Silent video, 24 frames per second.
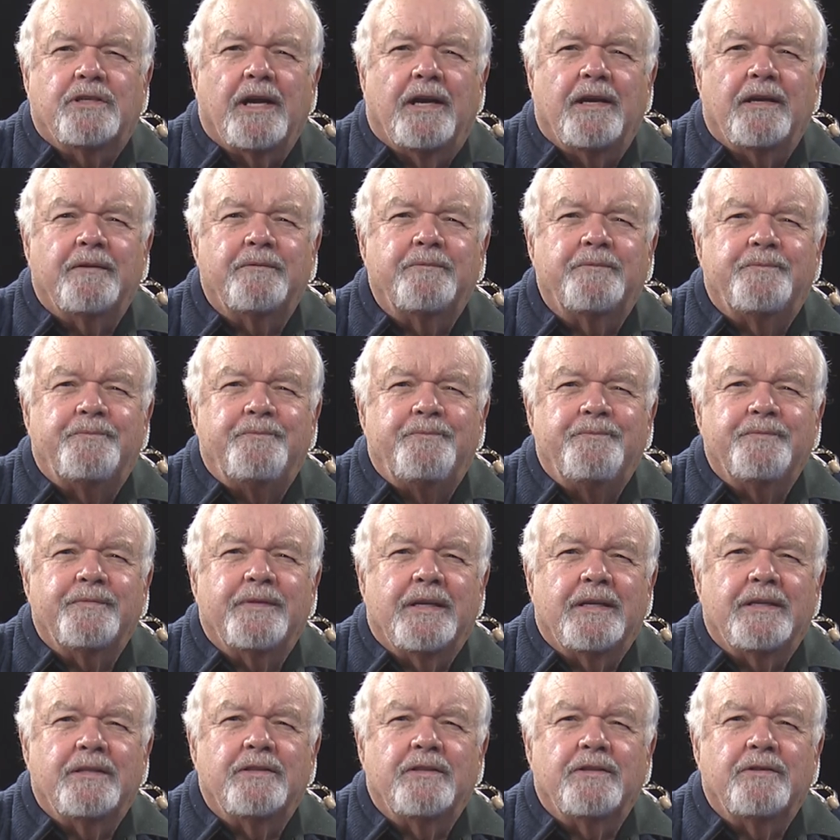uh,
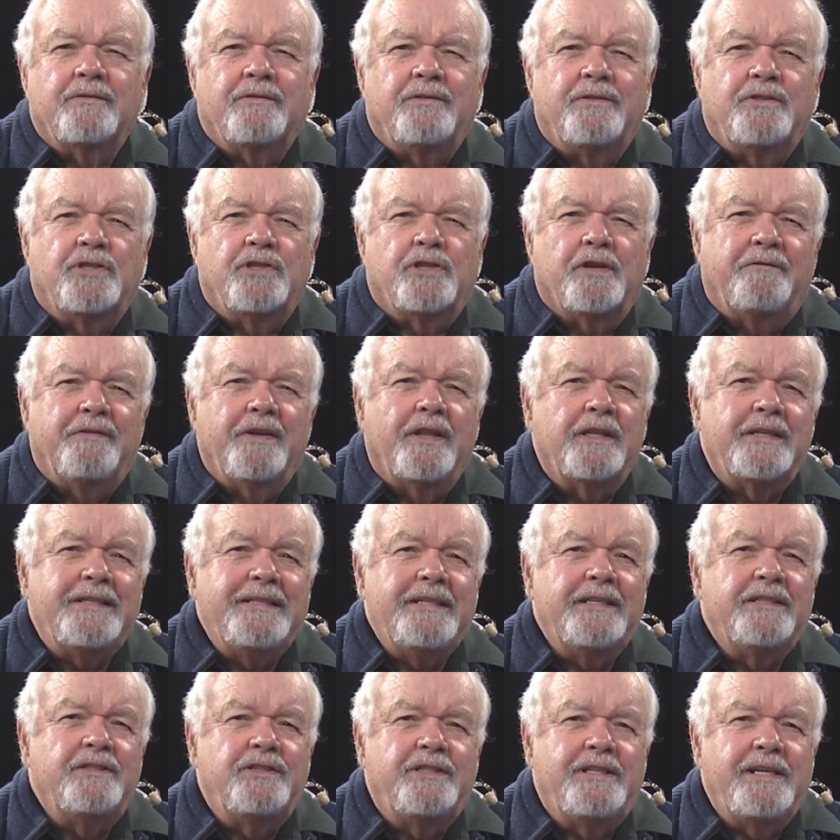civility
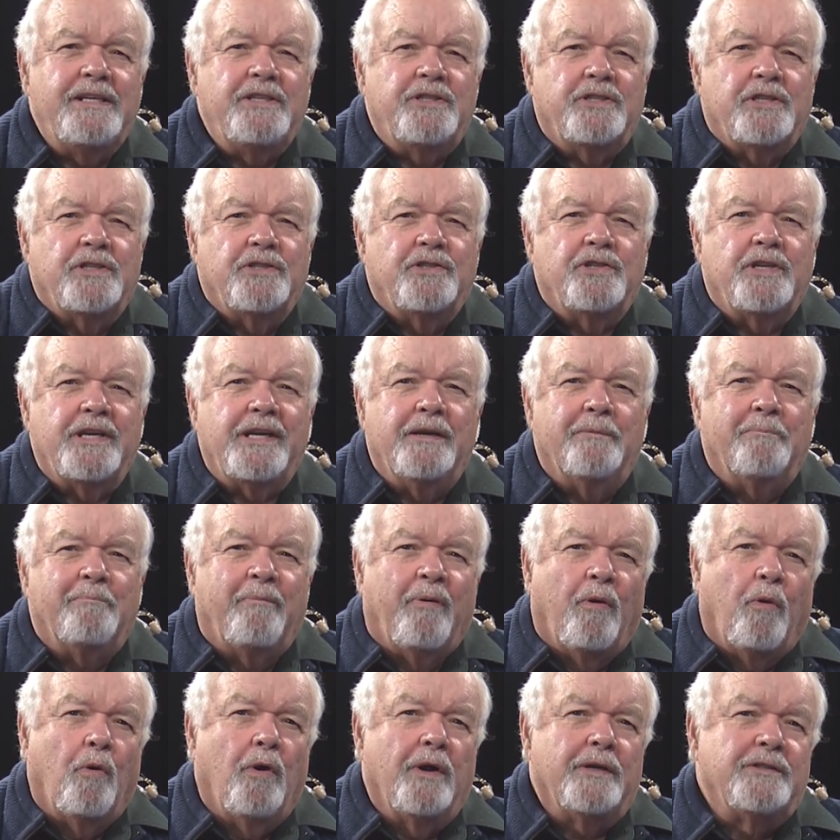and decency
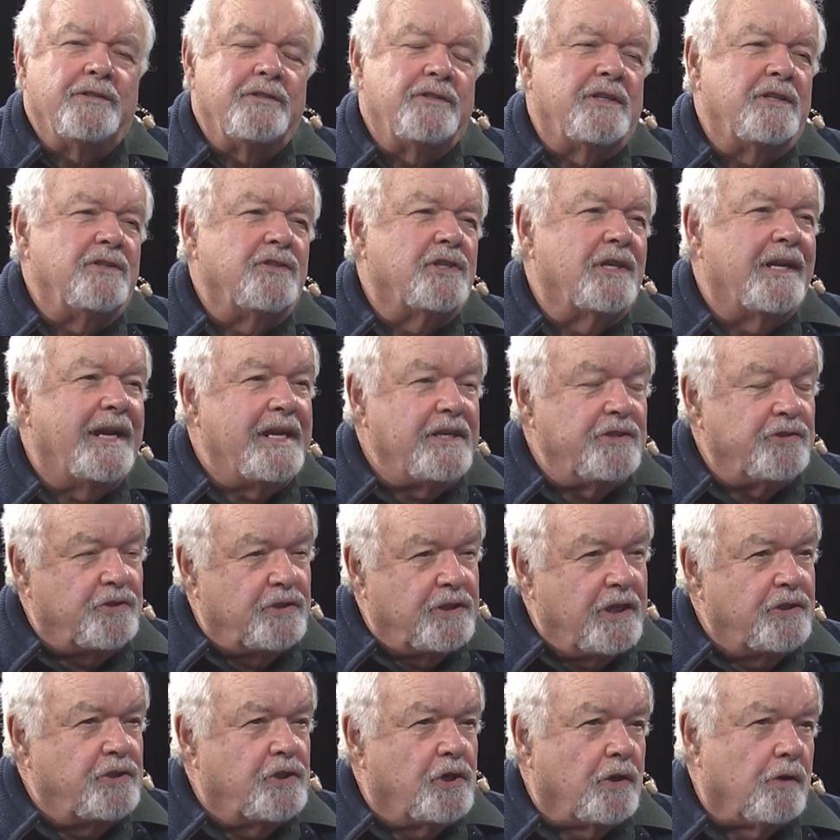important in today's
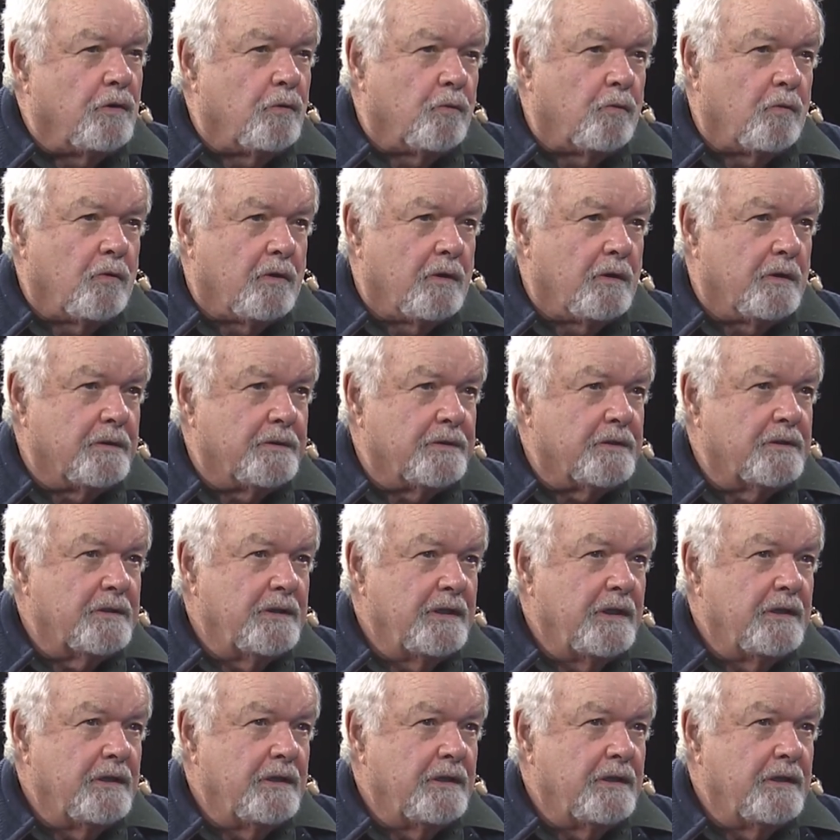digital world?